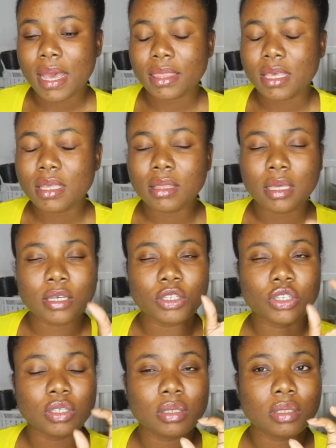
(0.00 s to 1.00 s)
I think the
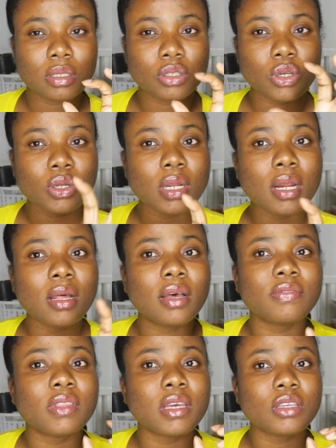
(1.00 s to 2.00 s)
total
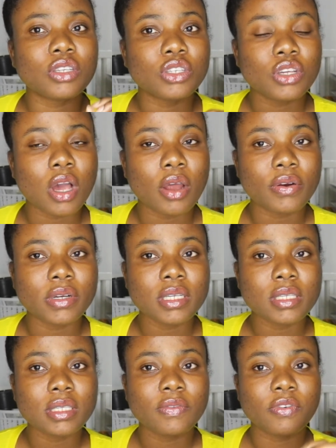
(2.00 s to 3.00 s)
of the
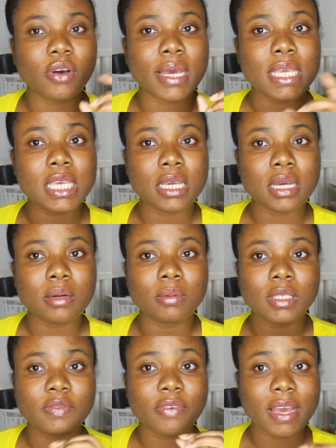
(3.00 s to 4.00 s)
insurance for a year
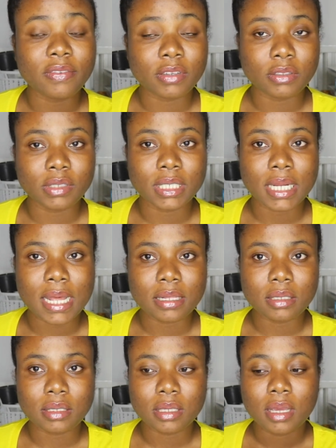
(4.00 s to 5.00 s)
was
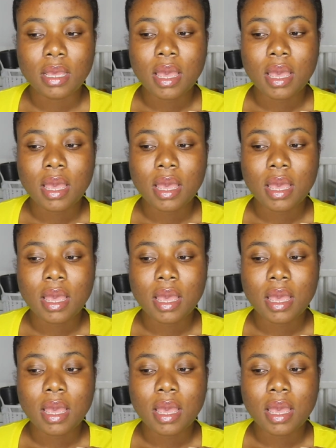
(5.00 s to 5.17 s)
$500,